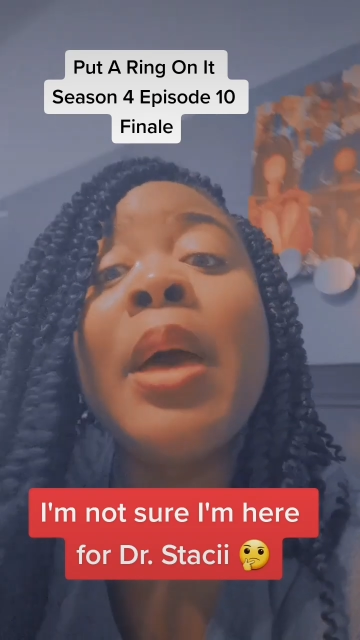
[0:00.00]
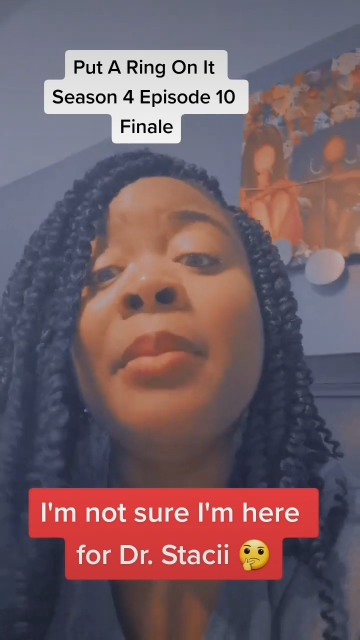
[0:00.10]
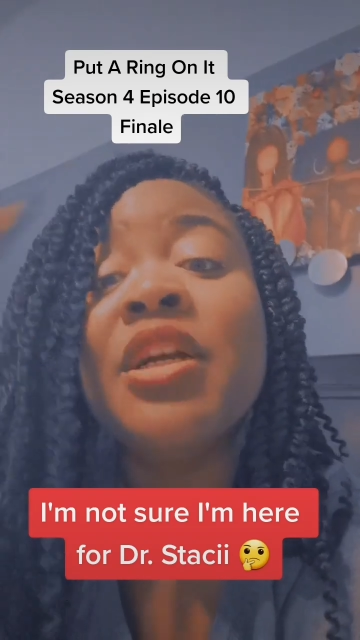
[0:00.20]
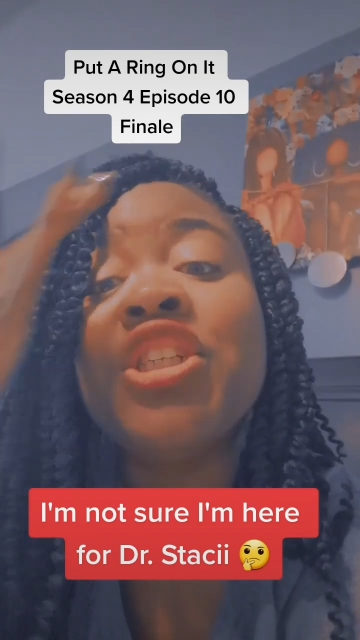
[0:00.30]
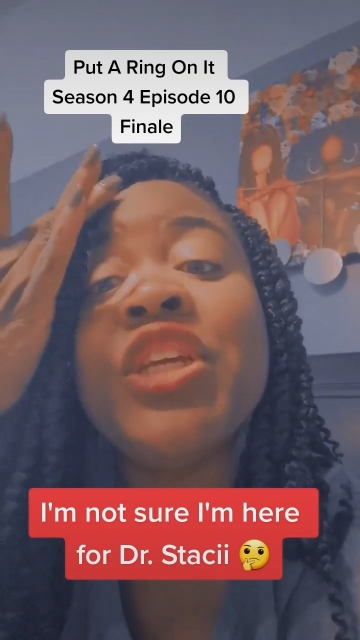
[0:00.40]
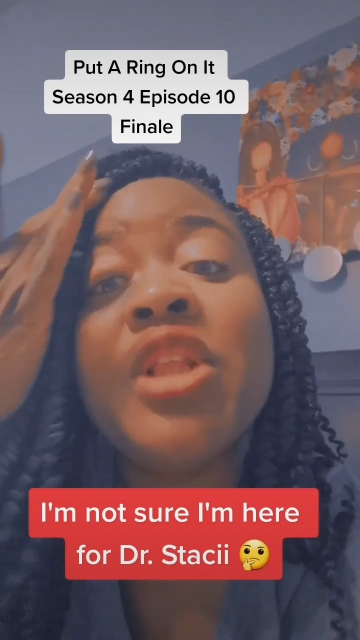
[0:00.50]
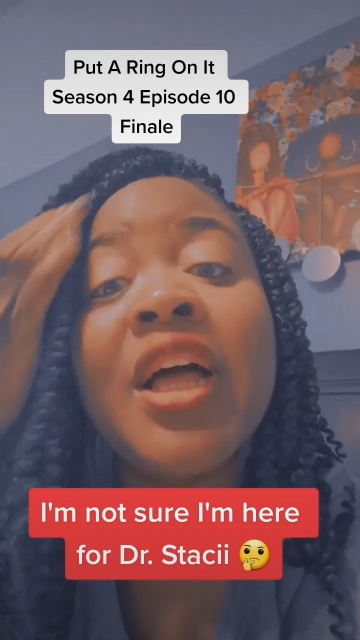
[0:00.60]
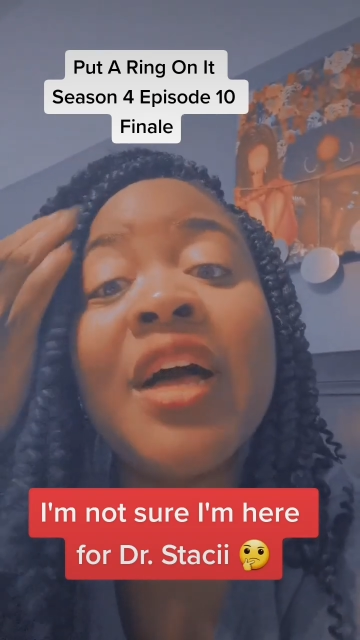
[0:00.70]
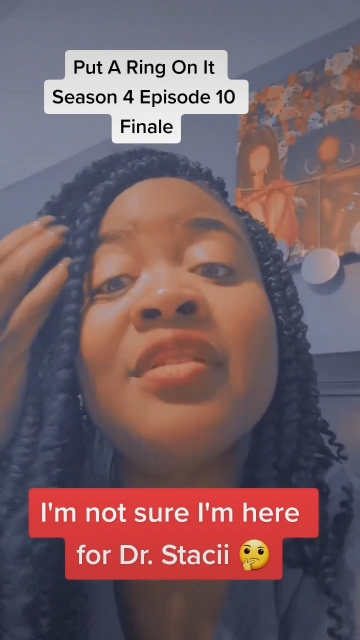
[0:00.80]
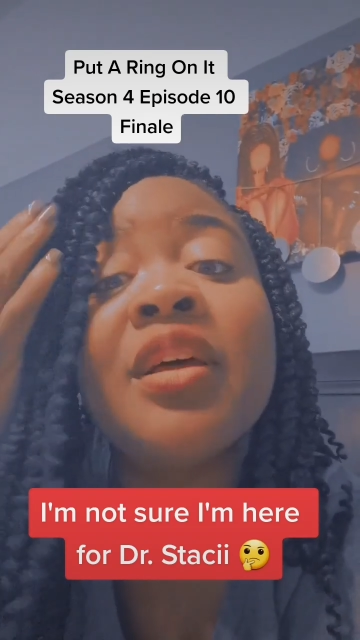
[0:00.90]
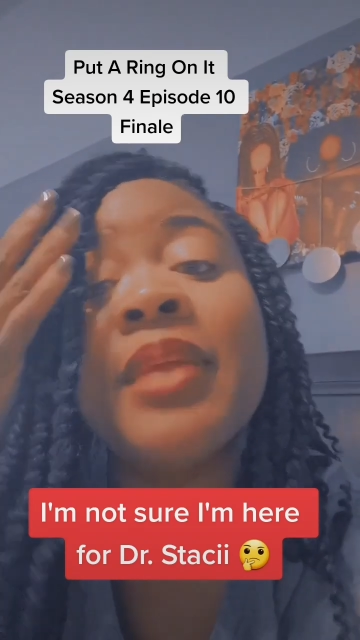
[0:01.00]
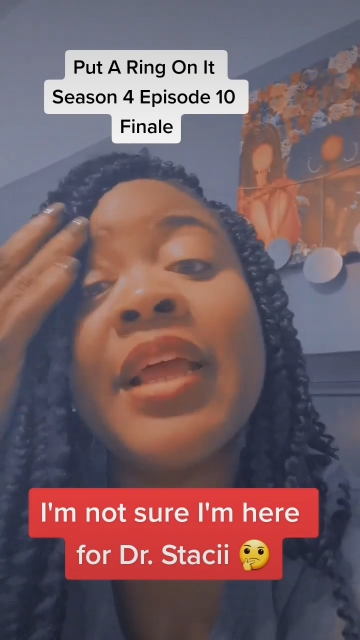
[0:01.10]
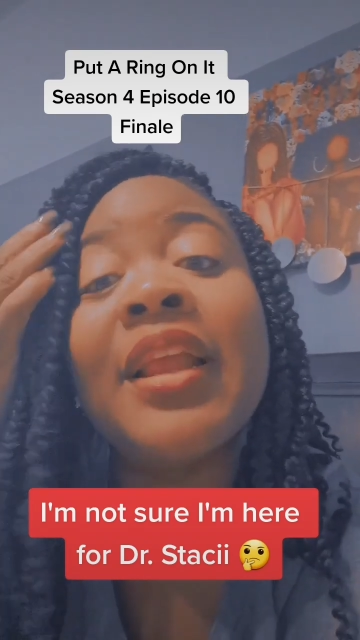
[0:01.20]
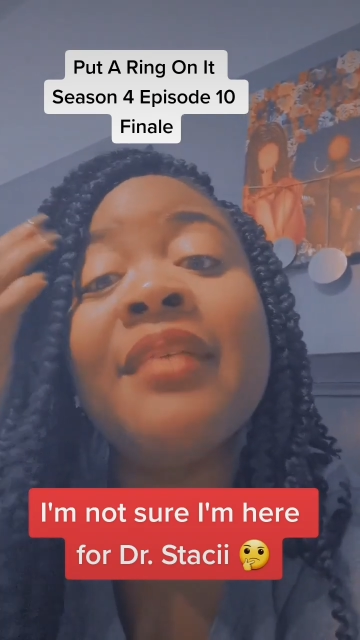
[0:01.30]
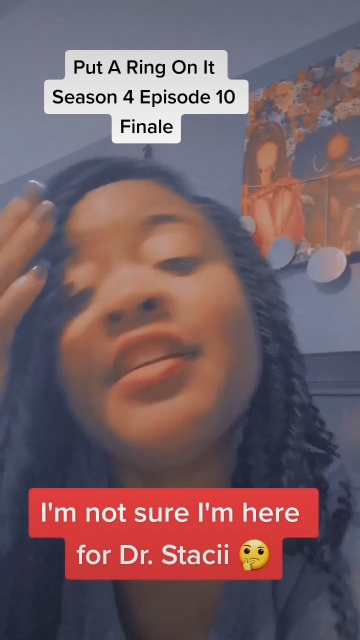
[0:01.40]
But she loves him.
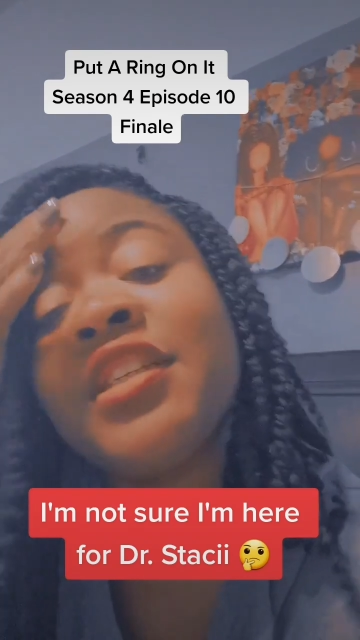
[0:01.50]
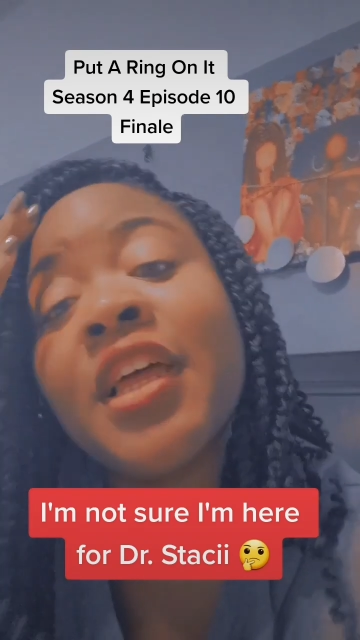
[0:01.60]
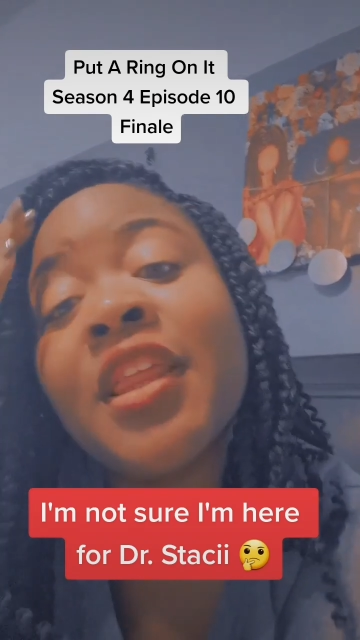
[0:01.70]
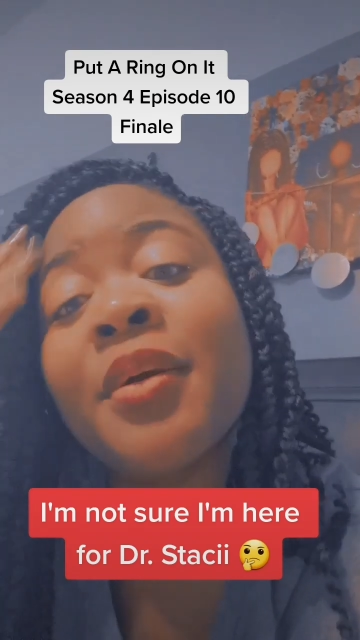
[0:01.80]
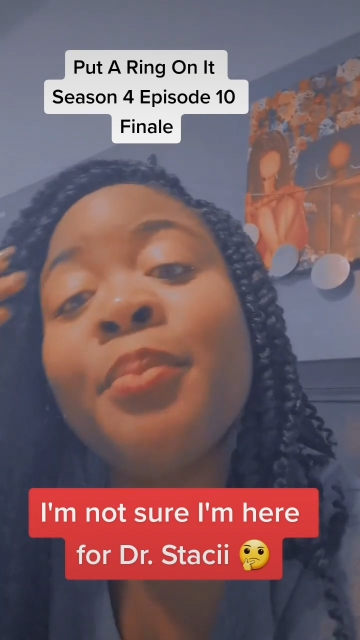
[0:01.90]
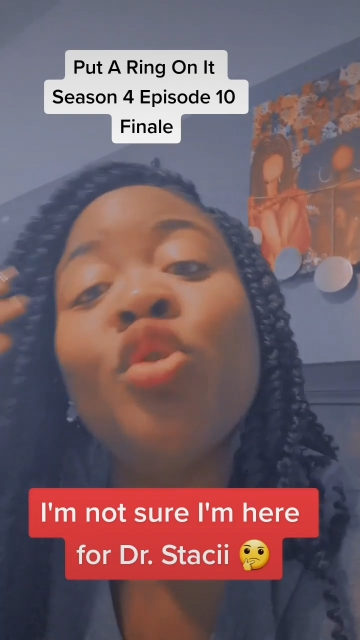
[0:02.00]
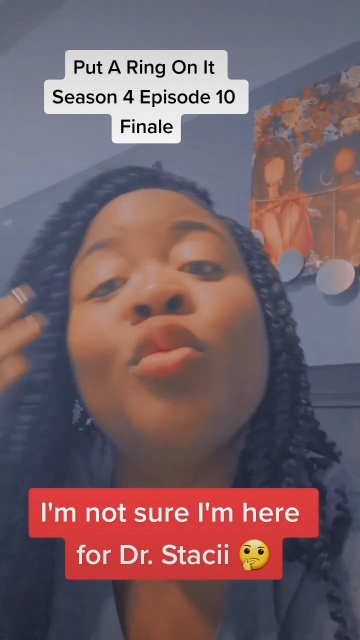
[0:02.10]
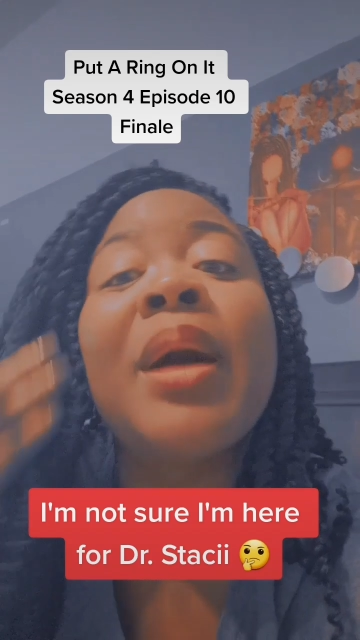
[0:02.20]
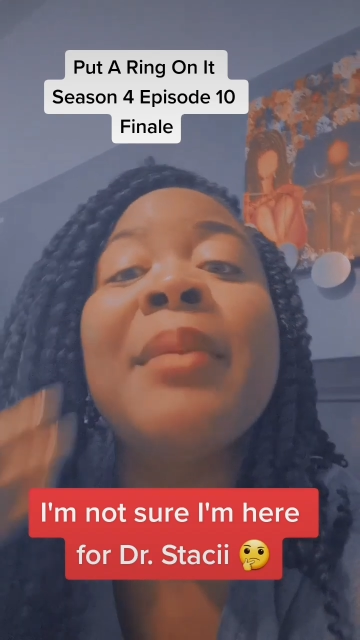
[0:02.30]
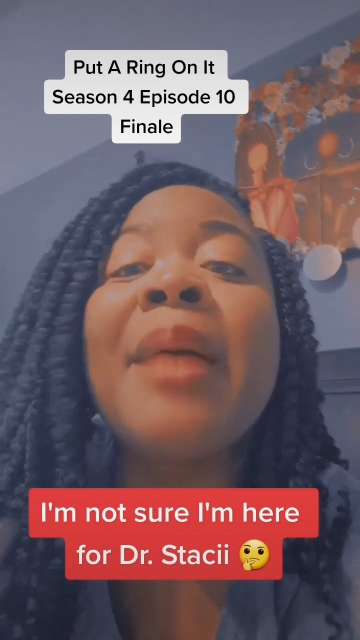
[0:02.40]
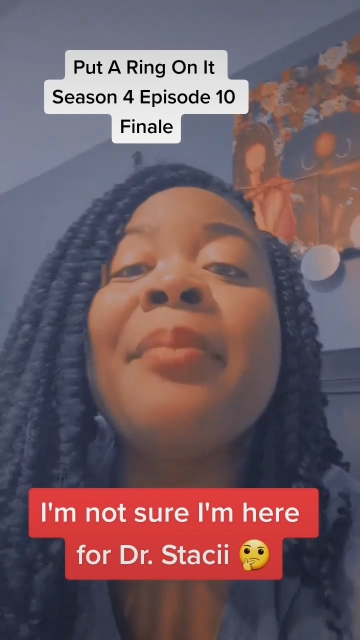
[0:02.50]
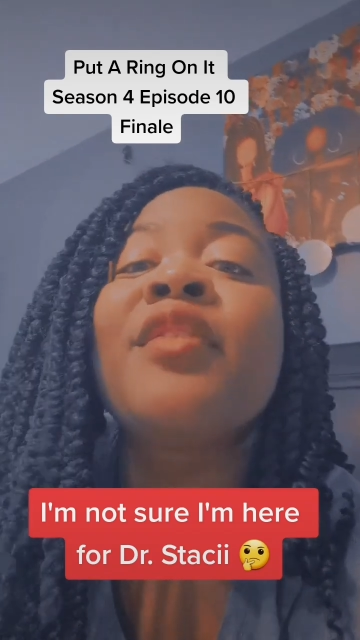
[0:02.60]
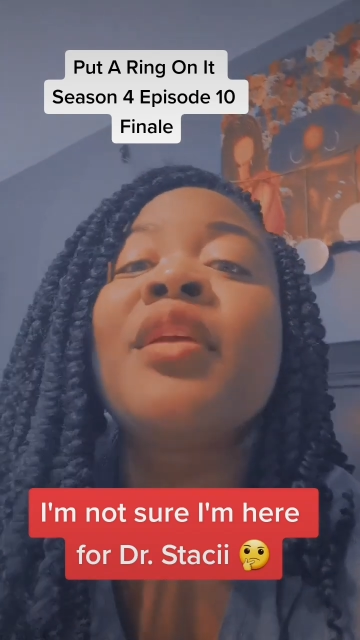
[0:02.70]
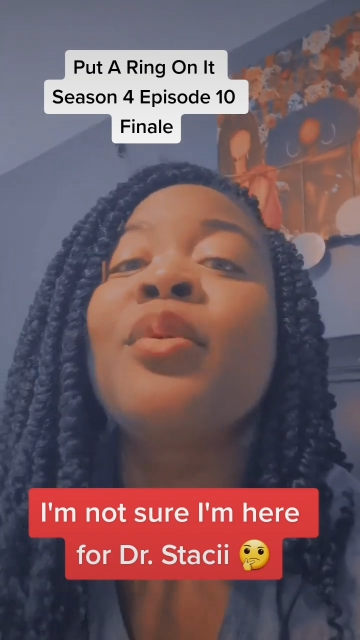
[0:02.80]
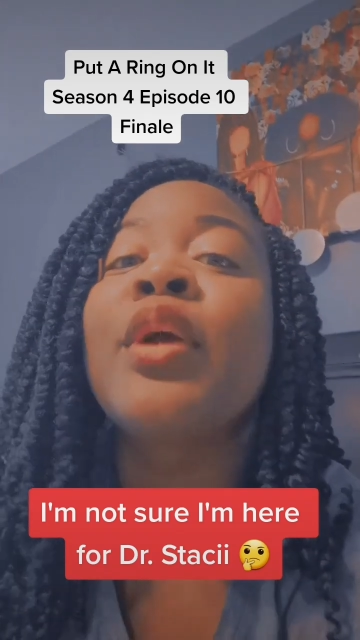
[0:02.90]
They love each other. Boom, I'm happy
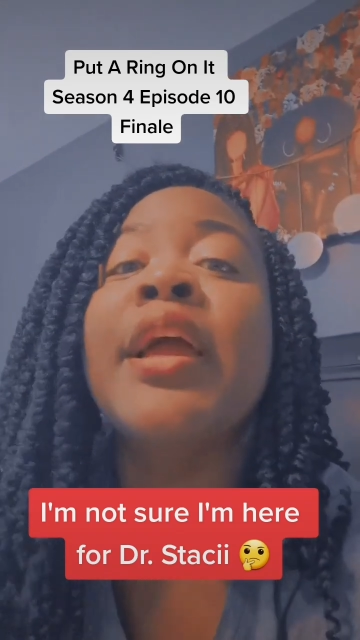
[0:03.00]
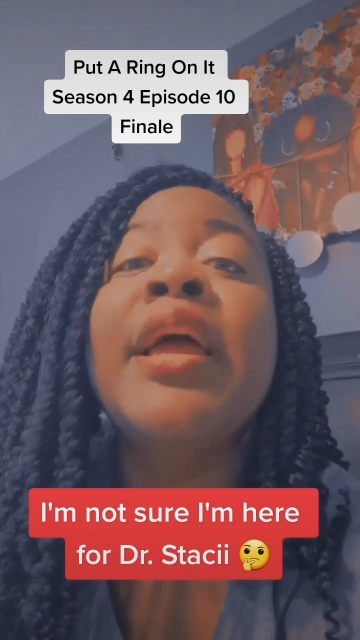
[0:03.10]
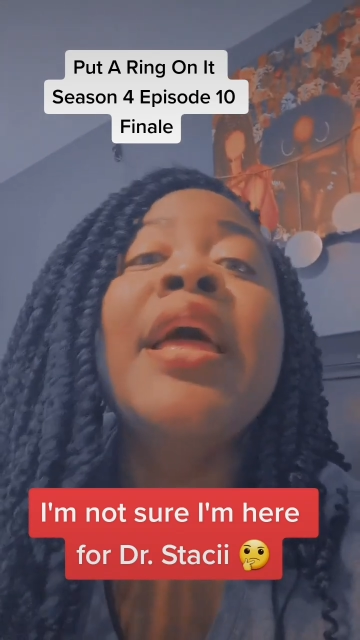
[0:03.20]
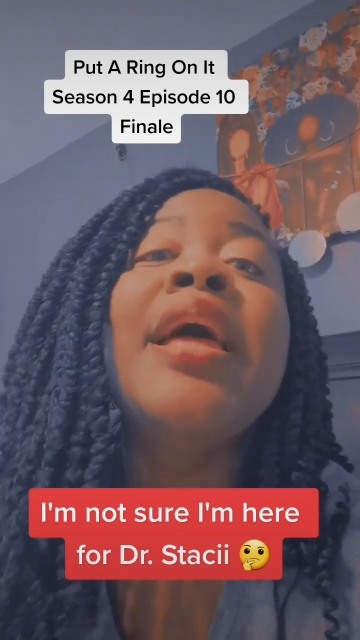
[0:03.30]
for them. Great.